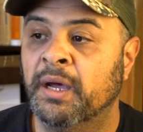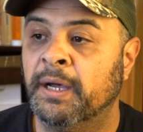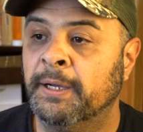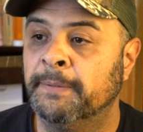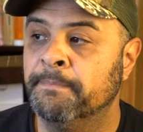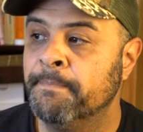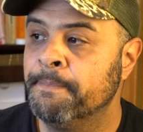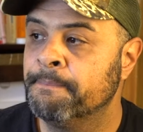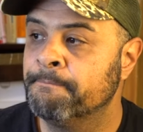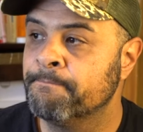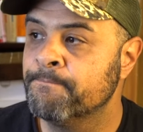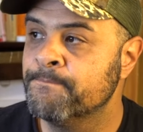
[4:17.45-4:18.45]
Um,
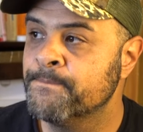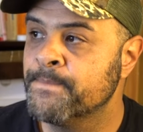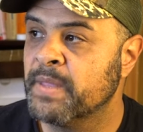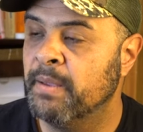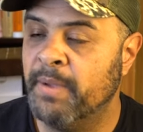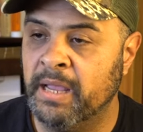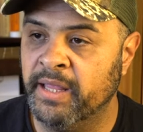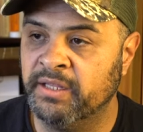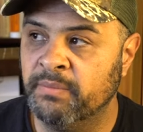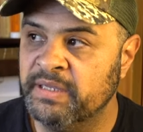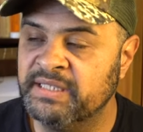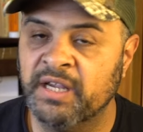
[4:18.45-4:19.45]
I
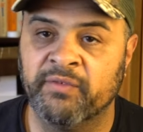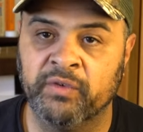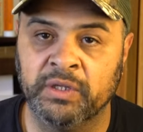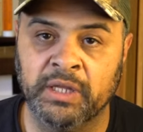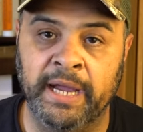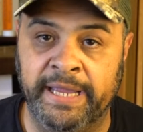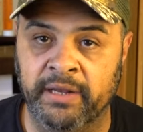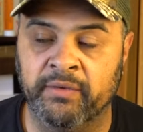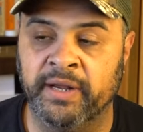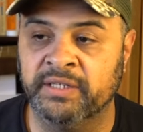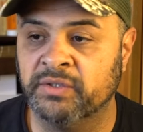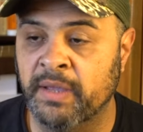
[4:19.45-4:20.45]
like to be self-reliant,
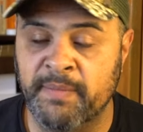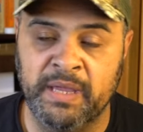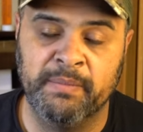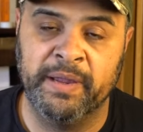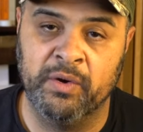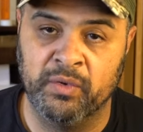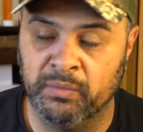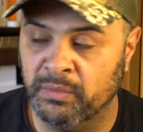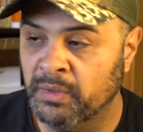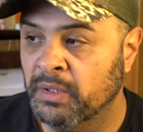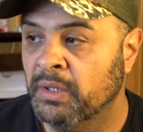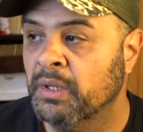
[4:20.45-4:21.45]
right? So I make my
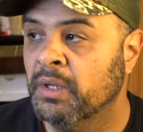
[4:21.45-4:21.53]
own,